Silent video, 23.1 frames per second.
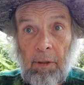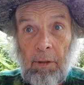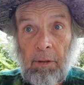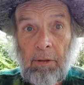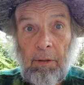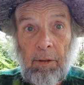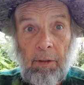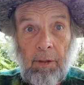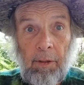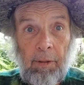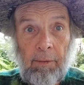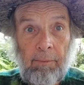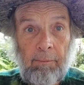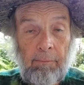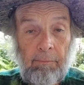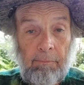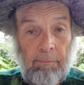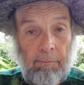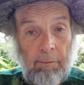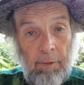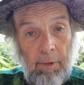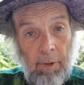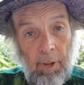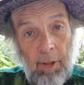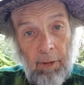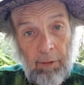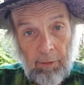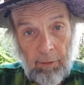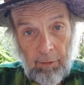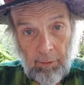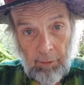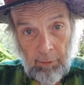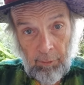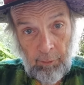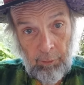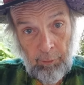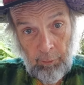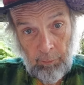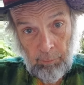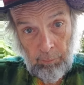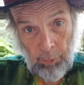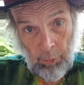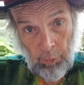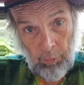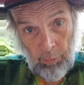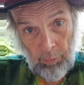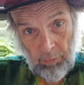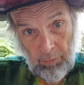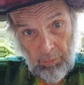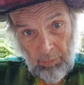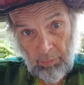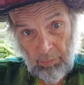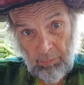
yeah, and it is a butte.